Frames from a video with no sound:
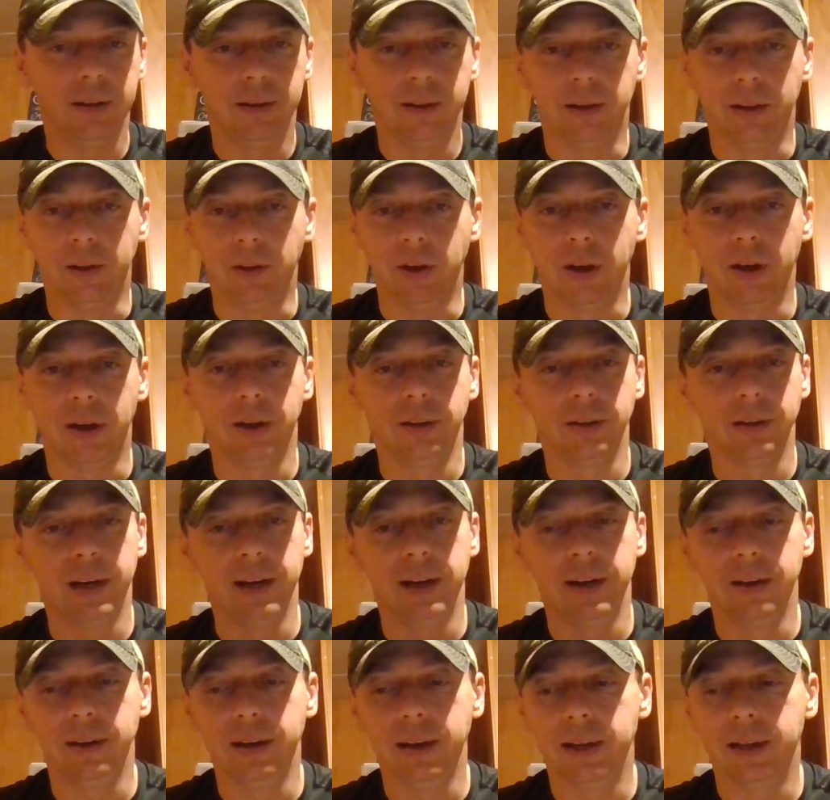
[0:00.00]
the young
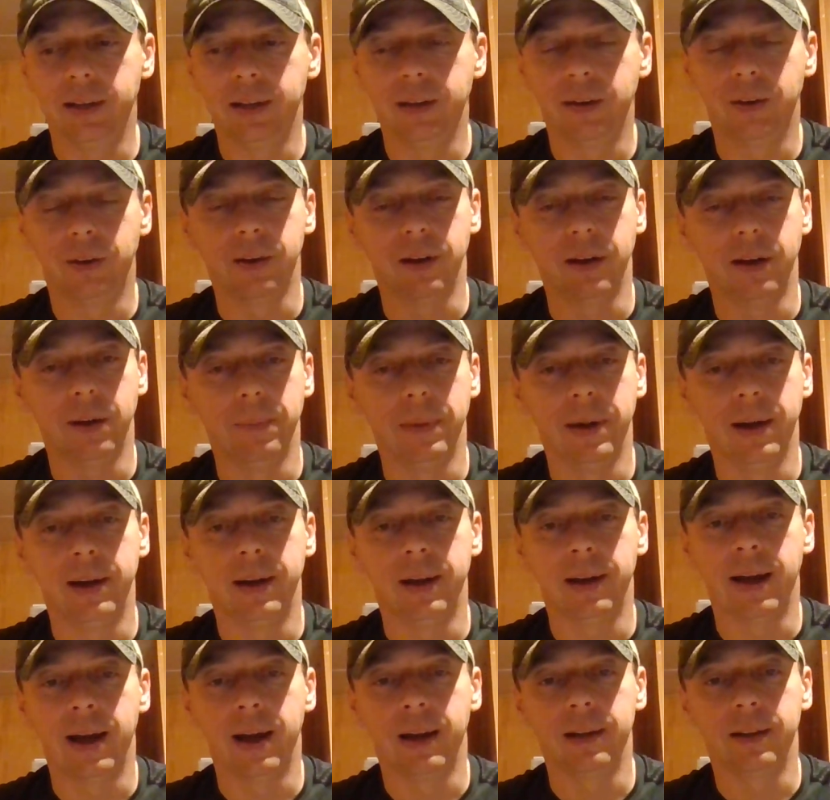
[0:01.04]
deer, yeah, they'll come in
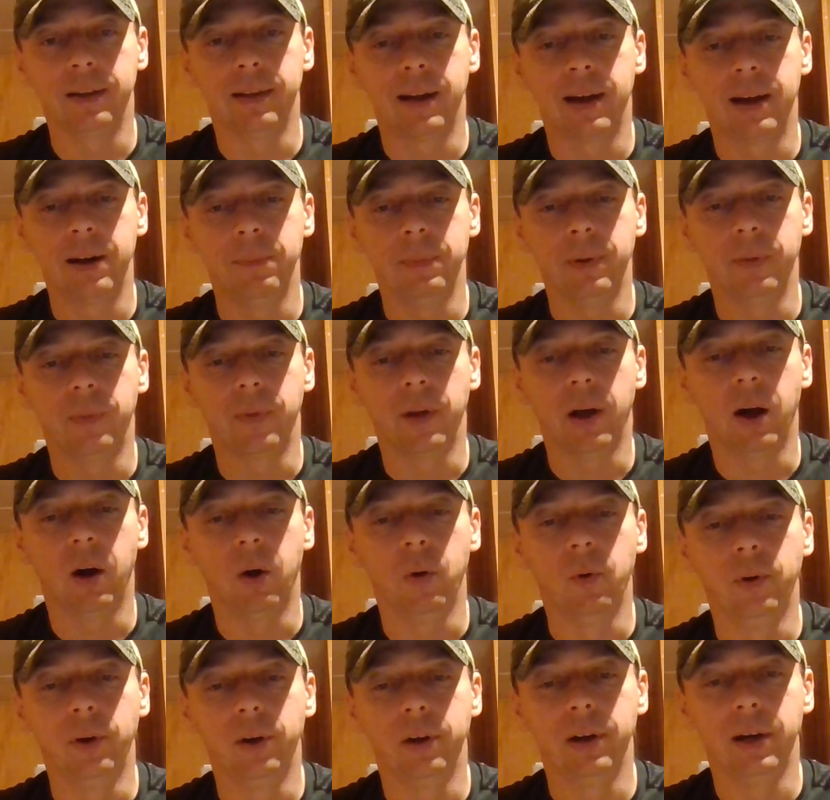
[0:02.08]
and out of there, but the
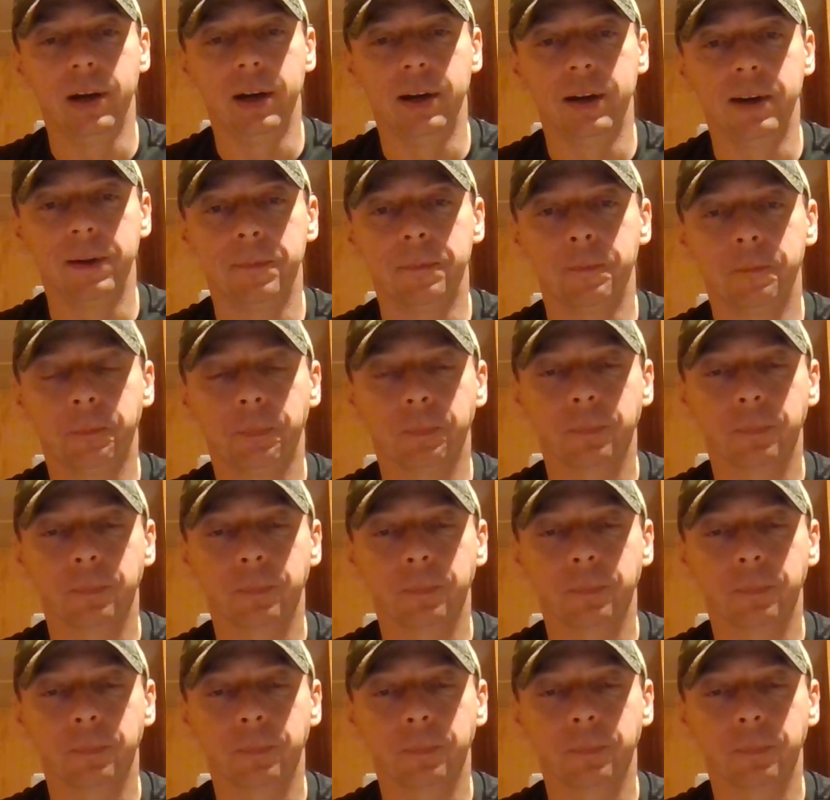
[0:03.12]
older deer,